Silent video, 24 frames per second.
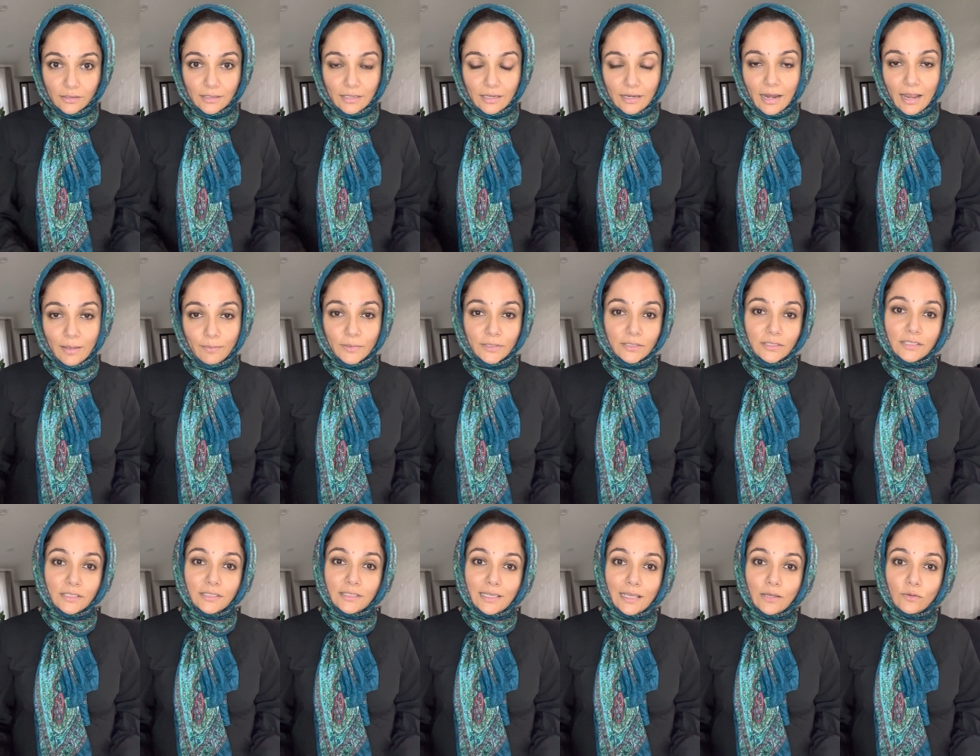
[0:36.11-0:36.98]
that happens
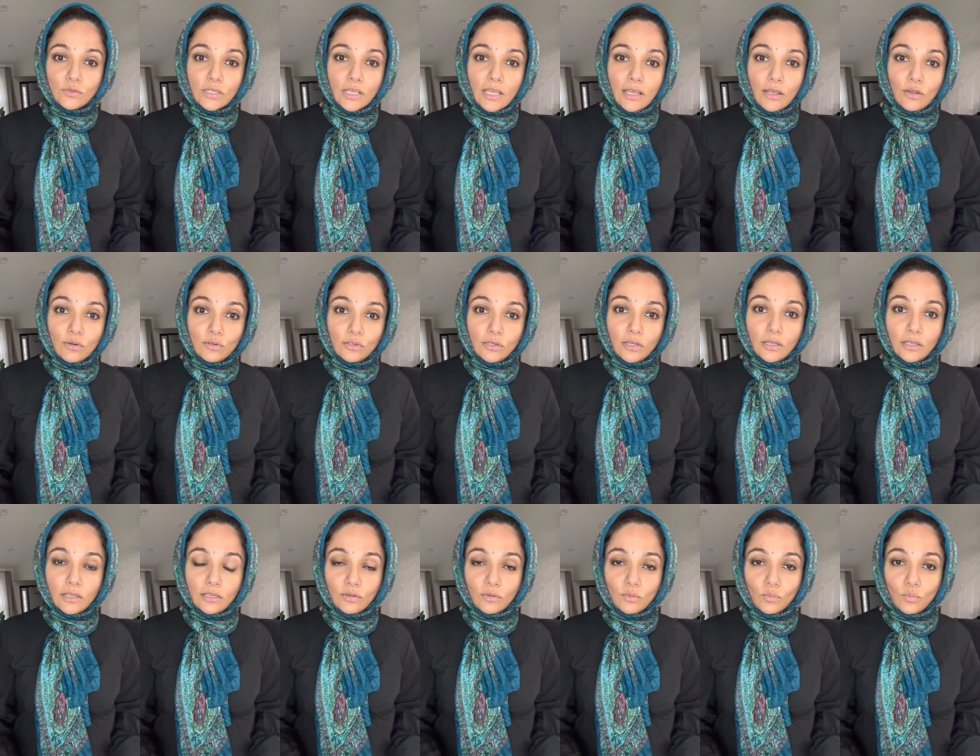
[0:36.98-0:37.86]
in downtown
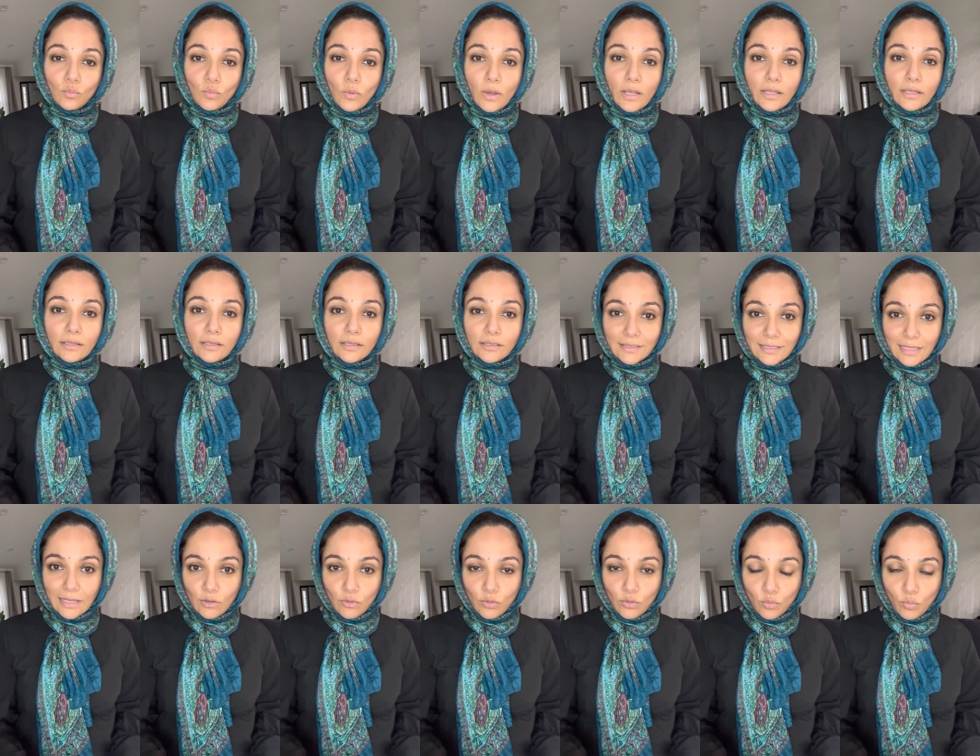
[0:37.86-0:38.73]
on 1
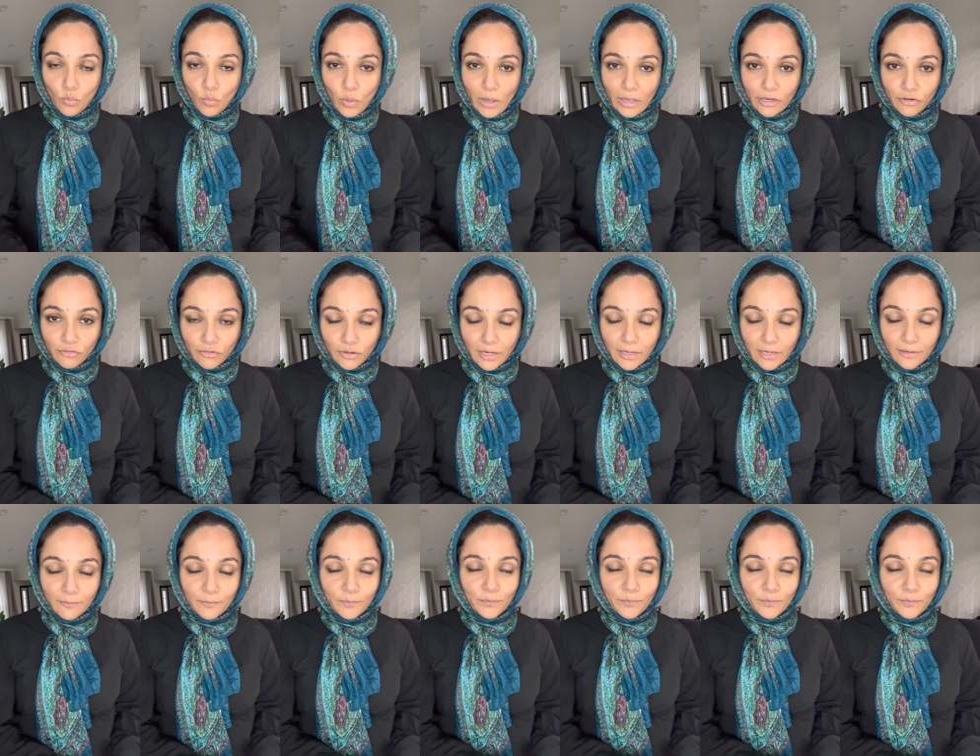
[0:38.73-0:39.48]
South Walker Drive.